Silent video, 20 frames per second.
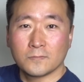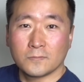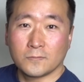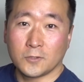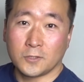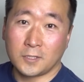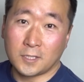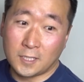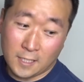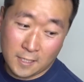
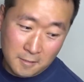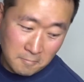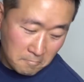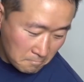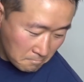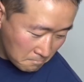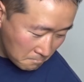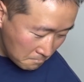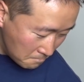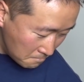We'll see.
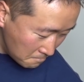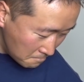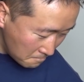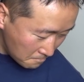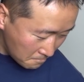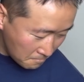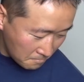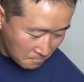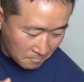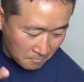
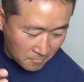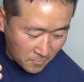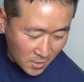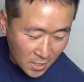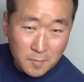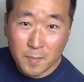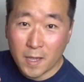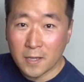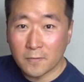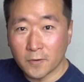You
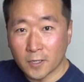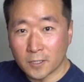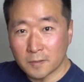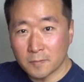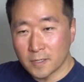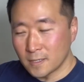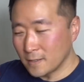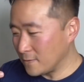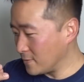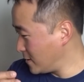can make fun of
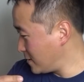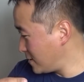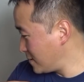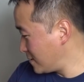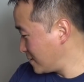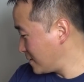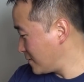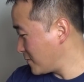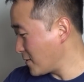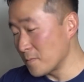me if
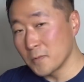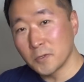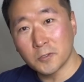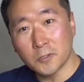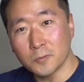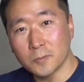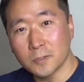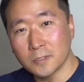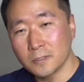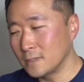I'm
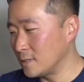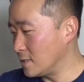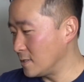miserable.